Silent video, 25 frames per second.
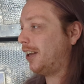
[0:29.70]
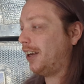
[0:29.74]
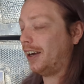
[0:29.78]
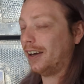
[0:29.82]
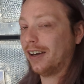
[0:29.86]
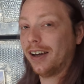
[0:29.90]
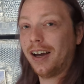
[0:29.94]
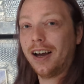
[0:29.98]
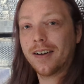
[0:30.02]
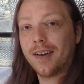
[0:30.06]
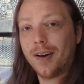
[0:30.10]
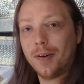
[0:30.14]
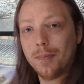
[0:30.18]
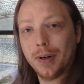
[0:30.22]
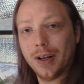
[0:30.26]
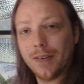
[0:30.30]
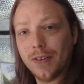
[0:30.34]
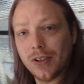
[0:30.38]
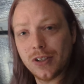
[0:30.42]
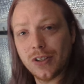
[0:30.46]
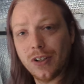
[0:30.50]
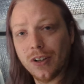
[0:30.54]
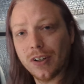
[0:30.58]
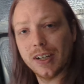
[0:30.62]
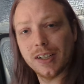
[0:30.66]
yeah, I can't believe
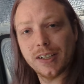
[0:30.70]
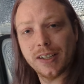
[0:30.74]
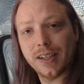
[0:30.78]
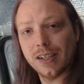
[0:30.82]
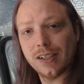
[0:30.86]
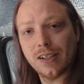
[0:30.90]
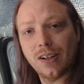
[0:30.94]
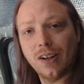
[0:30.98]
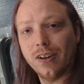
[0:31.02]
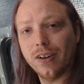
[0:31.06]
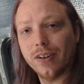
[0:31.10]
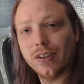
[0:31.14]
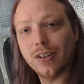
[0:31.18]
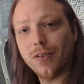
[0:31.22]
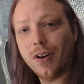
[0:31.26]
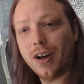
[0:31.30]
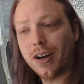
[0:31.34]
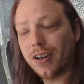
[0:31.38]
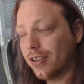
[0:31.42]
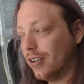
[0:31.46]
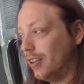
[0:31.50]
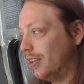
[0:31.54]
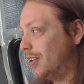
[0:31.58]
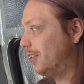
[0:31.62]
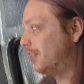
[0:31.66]
it's took us this long to
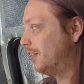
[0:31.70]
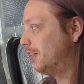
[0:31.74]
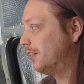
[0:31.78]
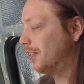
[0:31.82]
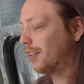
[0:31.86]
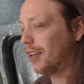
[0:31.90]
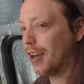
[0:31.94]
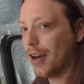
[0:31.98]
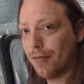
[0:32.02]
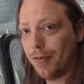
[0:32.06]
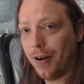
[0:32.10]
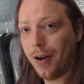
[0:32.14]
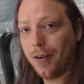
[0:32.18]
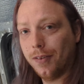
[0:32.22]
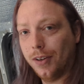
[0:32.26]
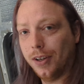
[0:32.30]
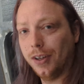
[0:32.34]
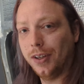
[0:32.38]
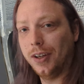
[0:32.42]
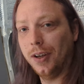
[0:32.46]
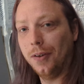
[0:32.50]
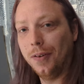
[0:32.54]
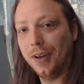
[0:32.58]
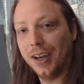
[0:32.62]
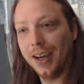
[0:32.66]
actually get round to
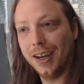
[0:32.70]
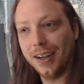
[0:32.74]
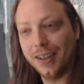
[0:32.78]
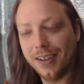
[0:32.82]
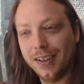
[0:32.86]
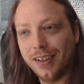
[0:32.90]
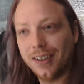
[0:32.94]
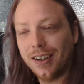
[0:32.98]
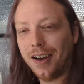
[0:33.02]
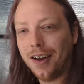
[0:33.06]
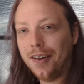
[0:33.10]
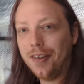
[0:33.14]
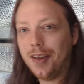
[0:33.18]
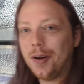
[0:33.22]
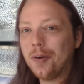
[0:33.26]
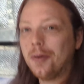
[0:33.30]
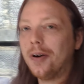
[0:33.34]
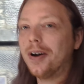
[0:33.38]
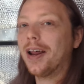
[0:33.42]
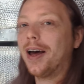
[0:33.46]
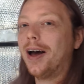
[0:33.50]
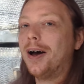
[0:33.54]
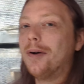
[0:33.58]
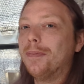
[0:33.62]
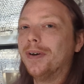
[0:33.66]
doing it. I think
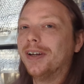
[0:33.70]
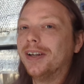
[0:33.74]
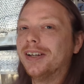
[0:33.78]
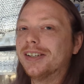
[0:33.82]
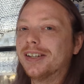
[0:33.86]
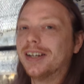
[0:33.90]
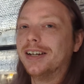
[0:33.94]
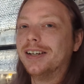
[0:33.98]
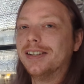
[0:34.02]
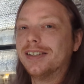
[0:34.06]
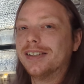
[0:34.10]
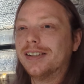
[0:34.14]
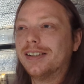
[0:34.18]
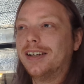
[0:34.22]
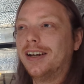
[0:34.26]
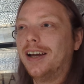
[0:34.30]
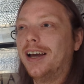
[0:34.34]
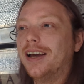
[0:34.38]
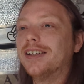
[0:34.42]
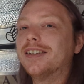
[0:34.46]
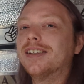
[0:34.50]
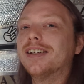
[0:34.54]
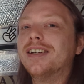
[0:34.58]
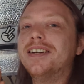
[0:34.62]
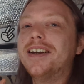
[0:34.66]
what happens is,
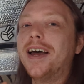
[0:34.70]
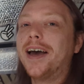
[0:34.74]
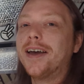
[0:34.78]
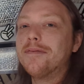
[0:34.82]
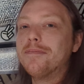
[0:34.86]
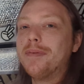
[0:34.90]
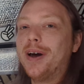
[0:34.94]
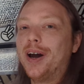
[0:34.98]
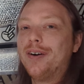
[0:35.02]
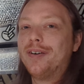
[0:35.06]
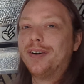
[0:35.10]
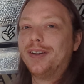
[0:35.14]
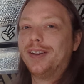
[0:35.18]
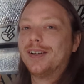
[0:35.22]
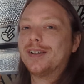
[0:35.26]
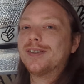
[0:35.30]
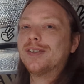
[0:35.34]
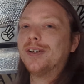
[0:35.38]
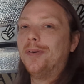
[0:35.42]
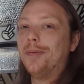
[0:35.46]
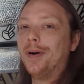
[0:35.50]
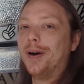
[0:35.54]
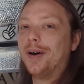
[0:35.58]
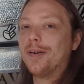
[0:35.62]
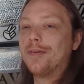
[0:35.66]
it's a nightmare in the
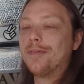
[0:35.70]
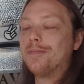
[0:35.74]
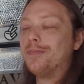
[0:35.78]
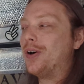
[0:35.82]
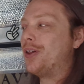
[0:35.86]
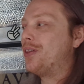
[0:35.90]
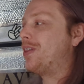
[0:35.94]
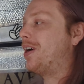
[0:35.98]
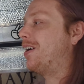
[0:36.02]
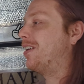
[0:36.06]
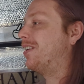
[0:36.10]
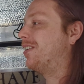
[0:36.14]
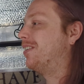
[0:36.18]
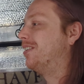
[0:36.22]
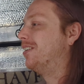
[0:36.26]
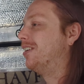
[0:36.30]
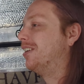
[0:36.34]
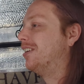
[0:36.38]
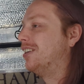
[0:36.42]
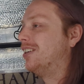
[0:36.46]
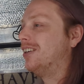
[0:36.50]
summer, but then